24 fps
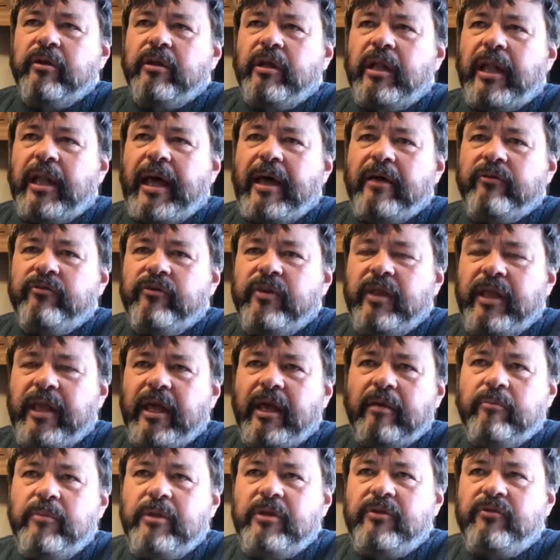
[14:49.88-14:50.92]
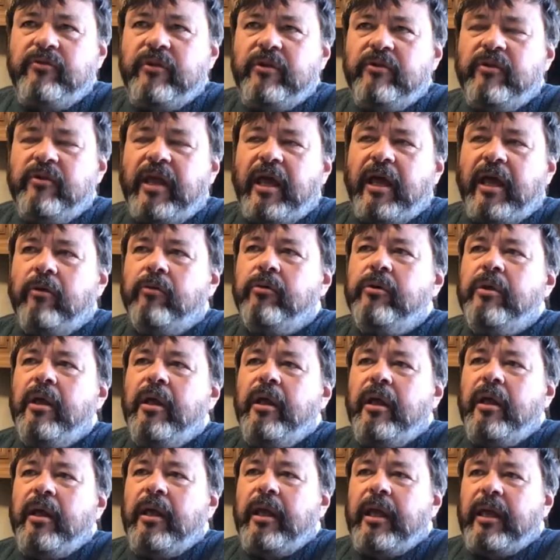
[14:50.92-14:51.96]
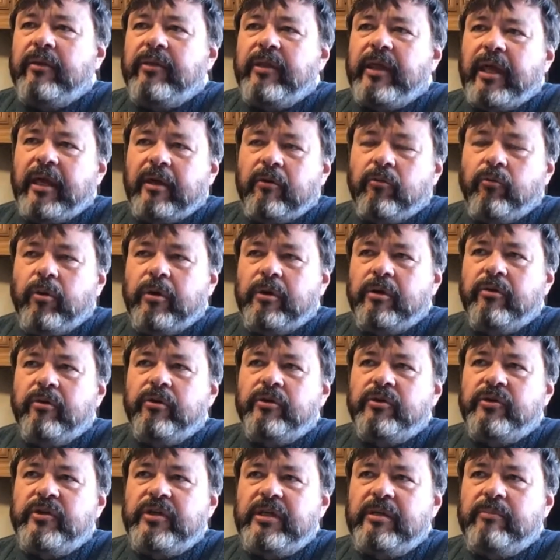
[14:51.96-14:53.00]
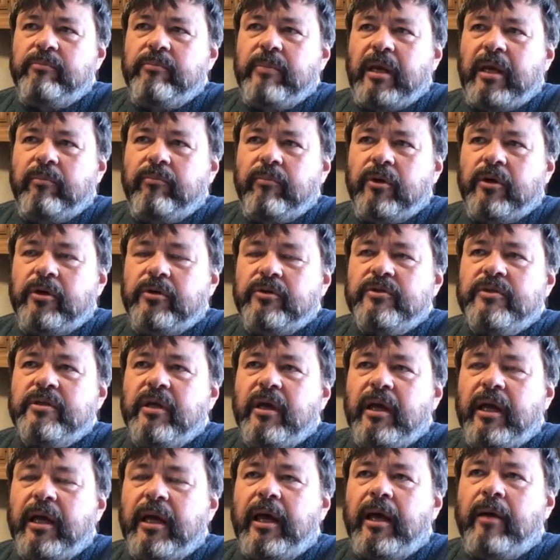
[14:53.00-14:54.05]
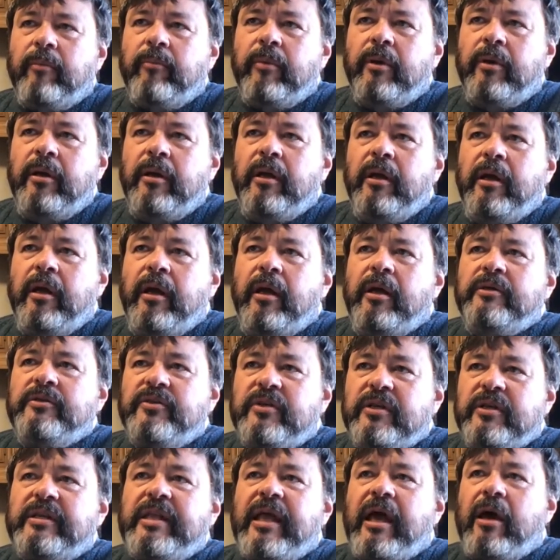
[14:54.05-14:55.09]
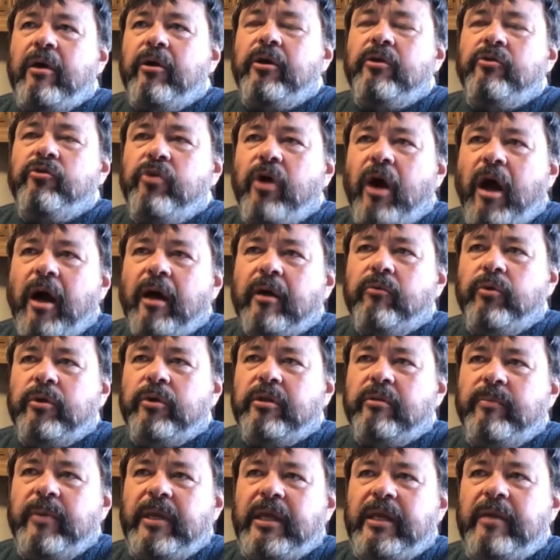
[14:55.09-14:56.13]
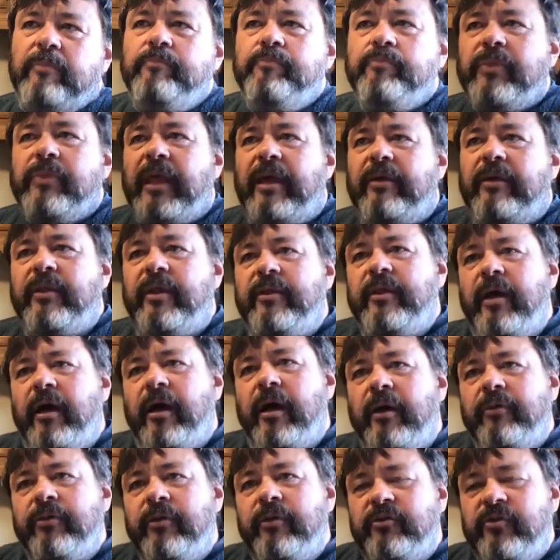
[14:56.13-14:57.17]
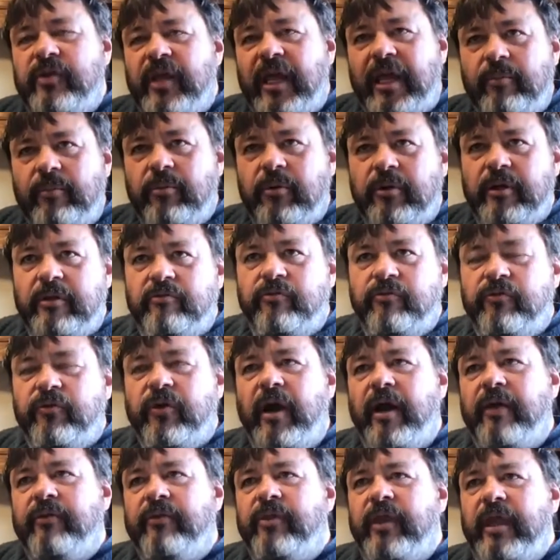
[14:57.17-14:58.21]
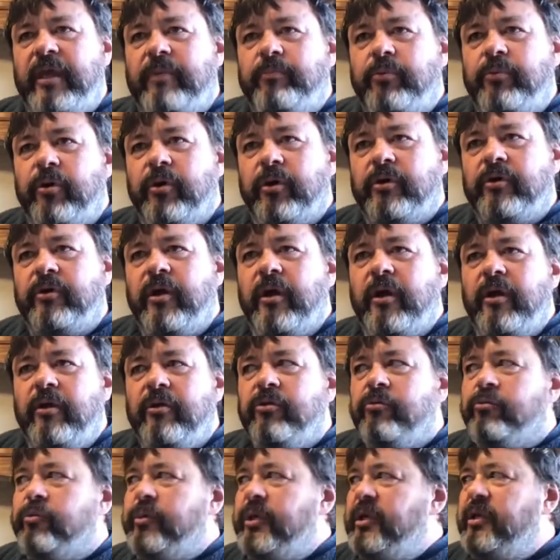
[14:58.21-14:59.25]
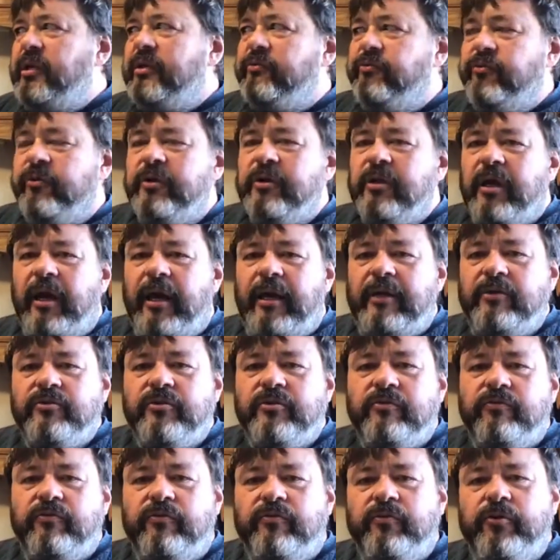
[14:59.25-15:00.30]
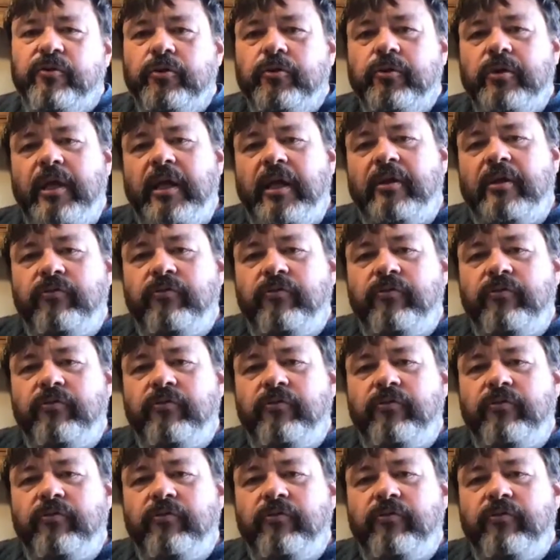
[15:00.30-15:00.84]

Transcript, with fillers: class and they had me sit down. And they had one of their team members um, sit down and talk with me. And then on the table in front, they put three different kinds of fruit and a